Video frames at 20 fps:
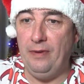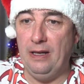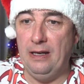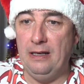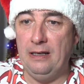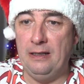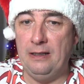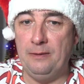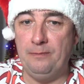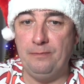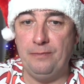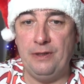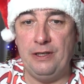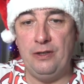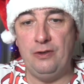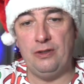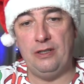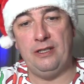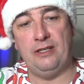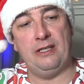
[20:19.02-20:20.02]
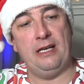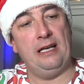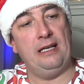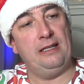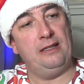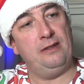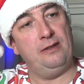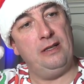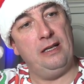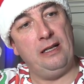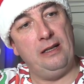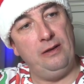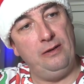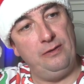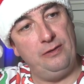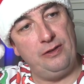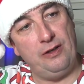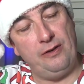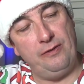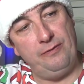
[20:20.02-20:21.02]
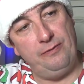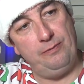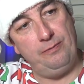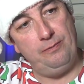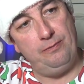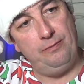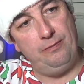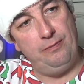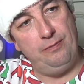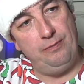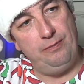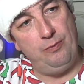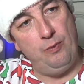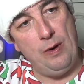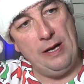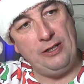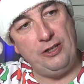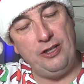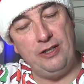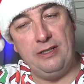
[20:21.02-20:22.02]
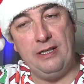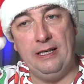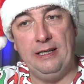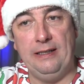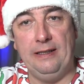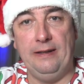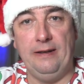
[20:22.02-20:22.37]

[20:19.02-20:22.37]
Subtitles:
They usually sell it in little sort of wedges,